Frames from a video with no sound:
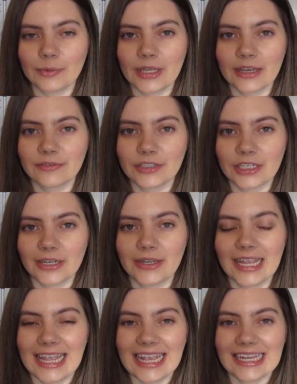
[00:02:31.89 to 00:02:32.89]
all you have to do
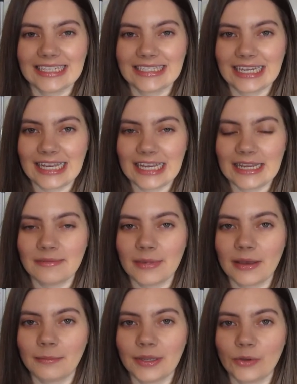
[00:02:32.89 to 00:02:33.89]
is to
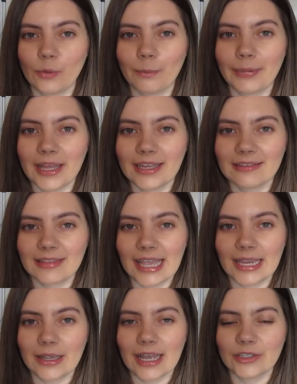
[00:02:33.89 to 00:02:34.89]
email me your
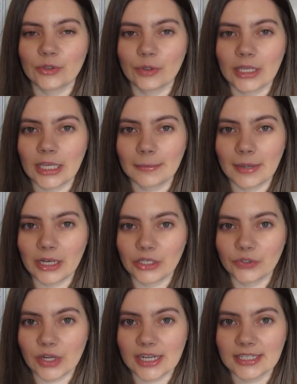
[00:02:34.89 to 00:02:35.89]
birthday and your email
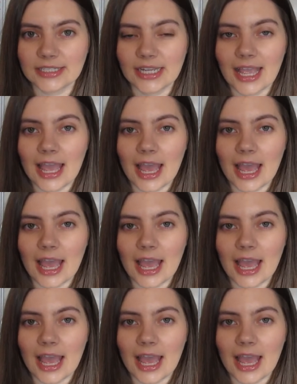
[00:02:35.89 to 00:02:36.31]
address,